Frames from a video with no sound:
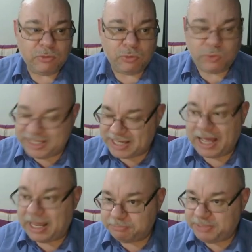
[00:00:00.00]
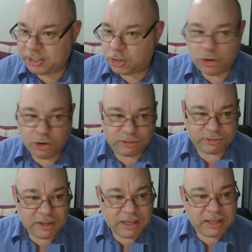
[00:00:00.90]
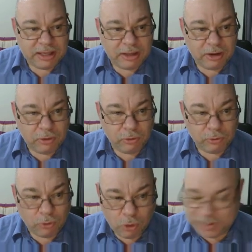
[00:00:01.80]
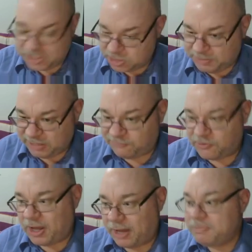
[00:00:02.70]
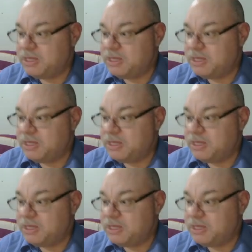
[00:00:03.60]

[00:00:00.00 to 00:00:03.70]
we can't pick Earth, or we just pick fire.